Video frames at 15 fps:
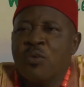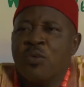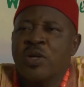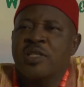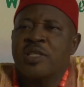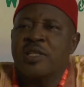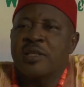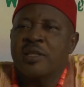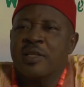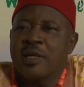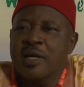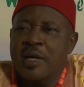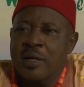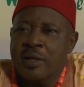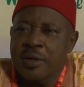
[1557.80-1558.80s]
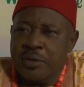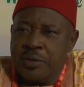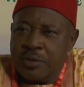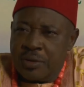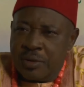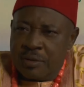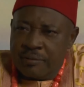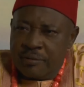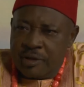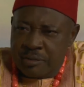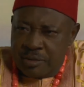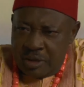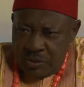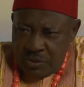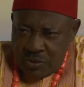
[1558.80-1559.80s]
what thing carry you come?
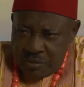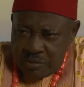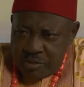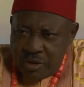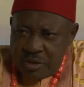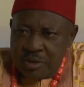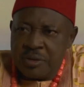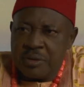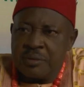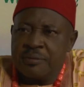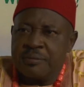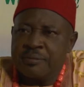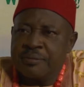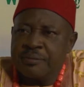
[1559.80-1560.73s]
What brought you to?